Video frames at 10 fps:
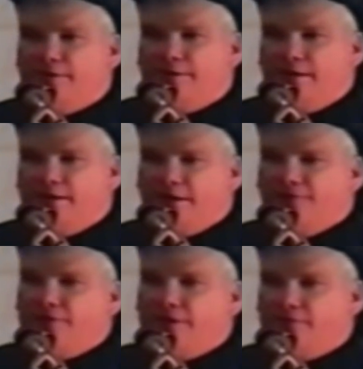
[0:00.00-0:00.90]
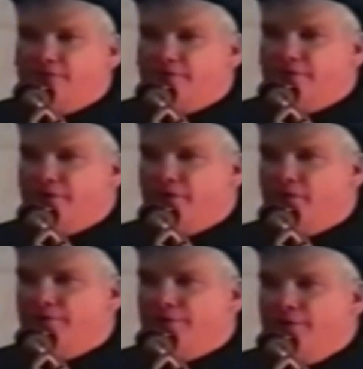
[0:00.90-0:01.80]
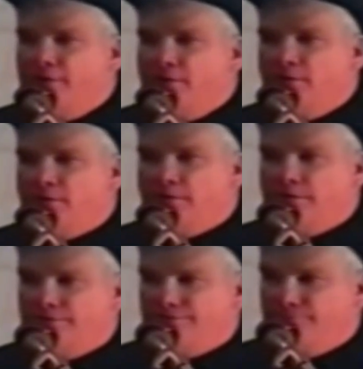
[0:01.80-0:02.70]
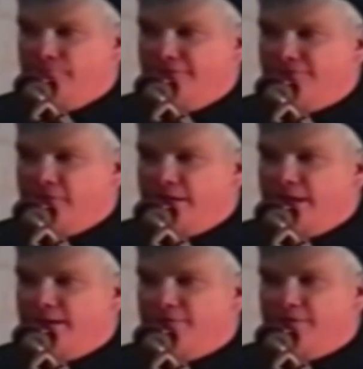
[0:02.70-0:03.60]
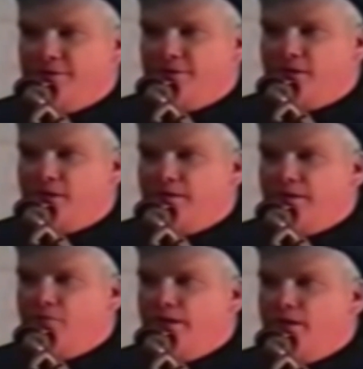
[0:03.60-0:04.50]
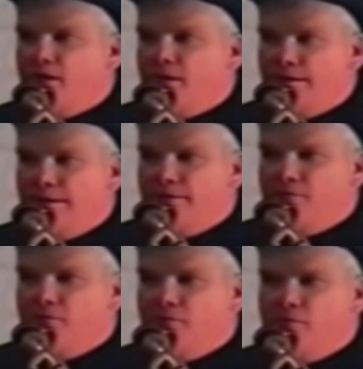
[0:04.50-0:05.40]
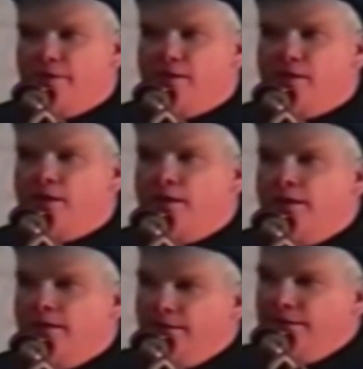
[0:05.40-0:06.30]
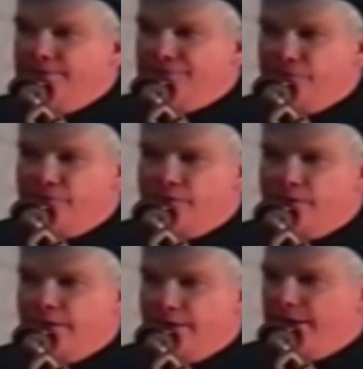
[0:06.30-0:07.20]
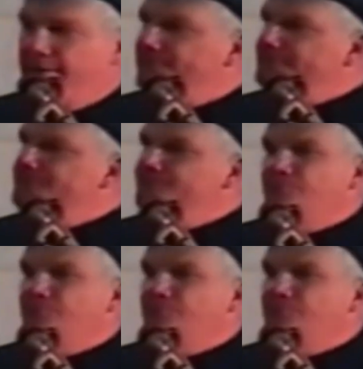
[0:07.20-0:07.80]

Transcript: Uh, the enlisted, I'm sure, don't, or are basically kept in the dark like we are, end quote, we are. So, uh, yeah.